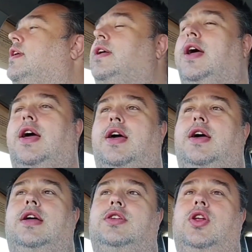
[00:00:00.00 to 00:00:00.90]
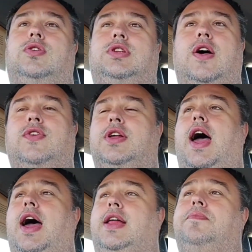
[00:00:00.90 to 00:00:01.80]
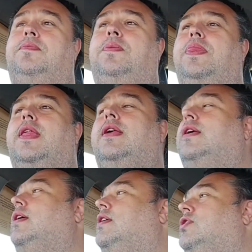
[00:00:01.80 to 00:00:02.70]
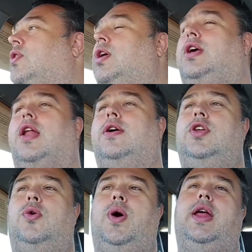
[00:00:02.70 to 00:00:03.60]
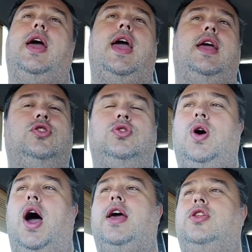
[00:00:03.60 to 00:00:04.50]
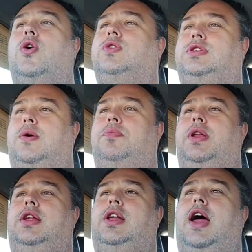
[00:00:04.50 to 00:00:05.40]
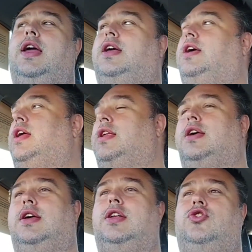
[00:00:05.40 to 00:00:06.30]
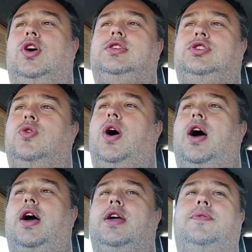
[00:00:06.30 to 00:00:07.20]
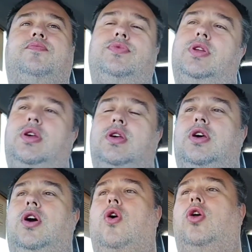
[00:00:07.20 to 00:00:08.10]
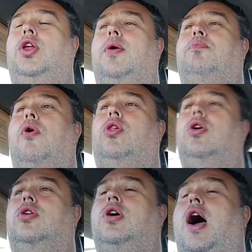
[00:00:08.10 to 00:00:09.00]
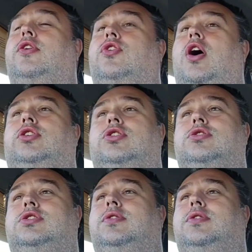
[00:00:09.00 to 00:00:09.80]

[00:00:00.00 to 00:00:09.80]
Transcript: and stuff like that. So he kind of, went, hey, I know somebody that I can trust? So I called up Polo Contractors.